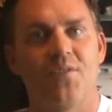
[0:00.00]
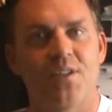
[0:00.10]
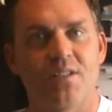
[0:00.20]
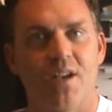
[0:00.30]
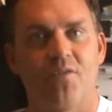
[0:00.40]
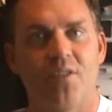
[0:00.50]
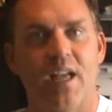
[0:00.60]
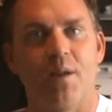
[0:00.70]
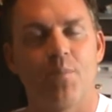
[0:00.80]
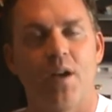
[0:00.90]
to suffer
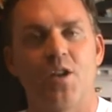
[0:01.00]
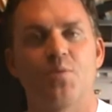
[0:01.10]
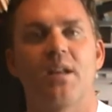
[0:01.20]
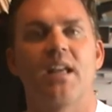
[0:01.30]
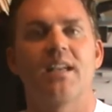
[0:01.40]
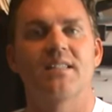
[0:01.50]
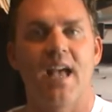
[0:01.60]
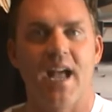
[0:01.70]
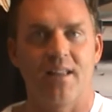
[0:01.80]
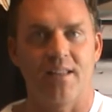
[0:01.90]
that punishment
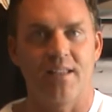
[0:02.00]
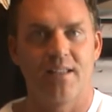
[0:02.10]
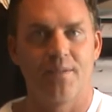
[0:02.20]
exactly.